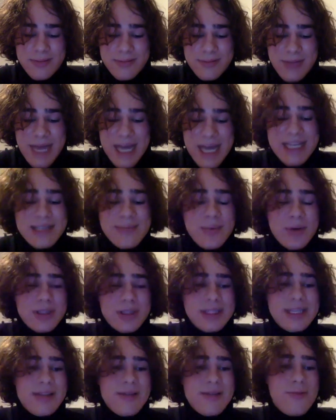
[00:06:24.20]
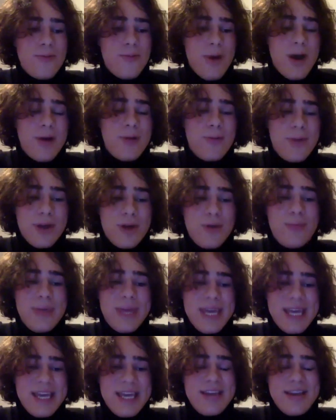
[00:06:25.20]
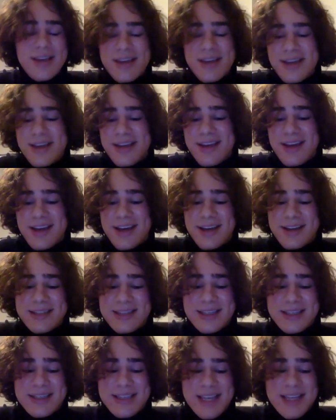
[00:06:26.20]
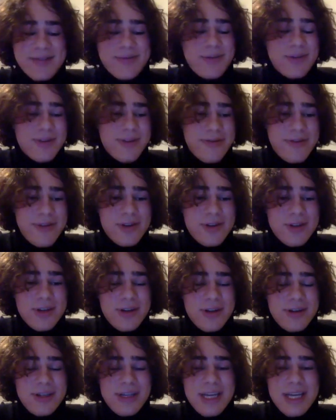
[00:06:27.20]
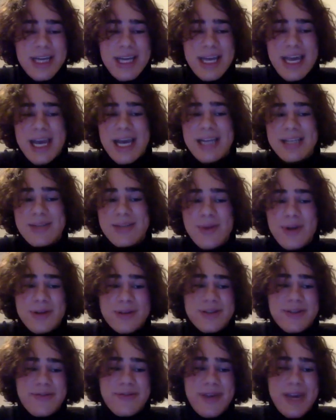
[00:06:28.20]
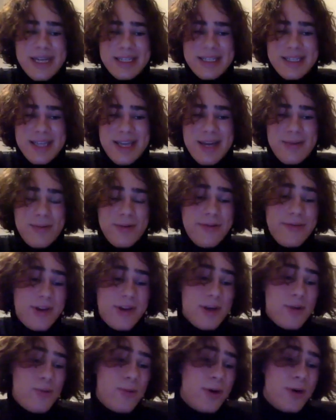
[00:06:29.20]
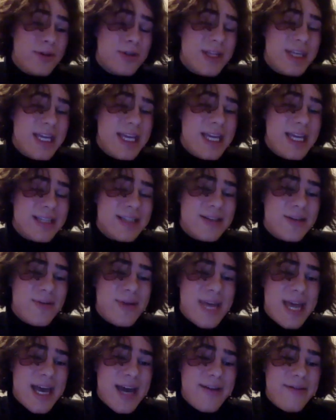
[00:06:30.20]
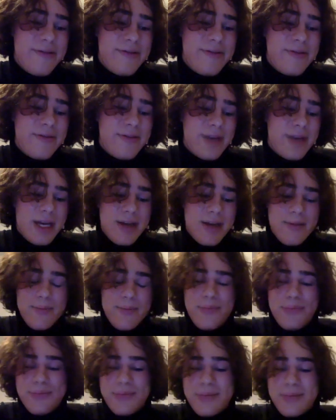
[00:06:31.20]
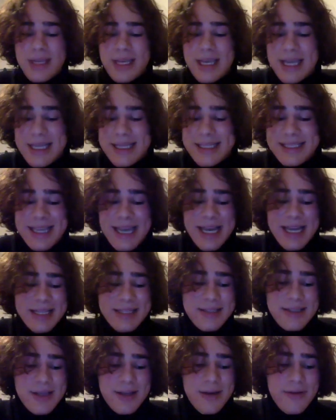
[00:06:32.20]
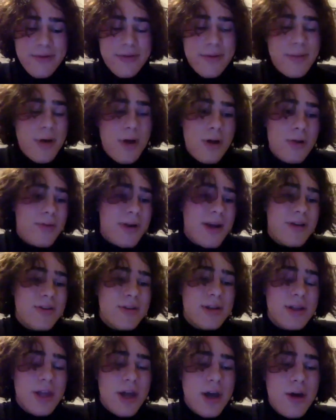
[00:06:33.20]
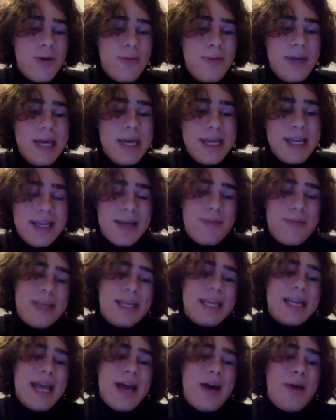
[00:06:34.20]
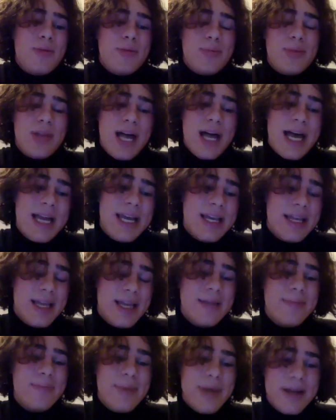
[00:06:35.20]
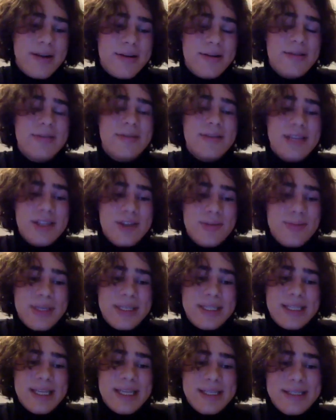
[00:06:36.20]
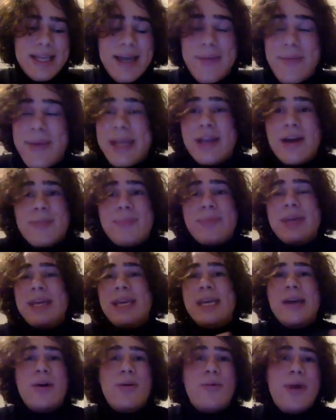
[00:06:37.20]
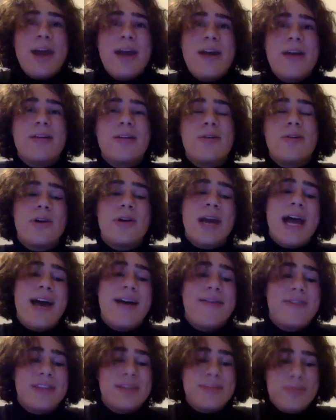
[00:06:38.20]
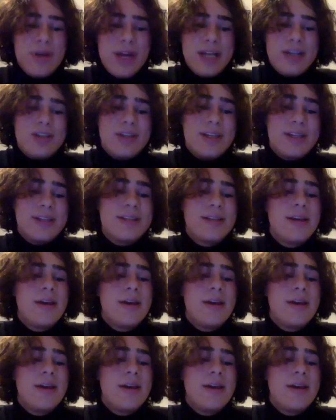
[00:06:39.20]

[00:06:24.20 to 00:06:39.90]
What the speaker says: experts in what will be successful in the future, as well as the fact that we're very worldly, and so we have insights, from all around the globe that we can help apply and better each business that may not be aware or have its branches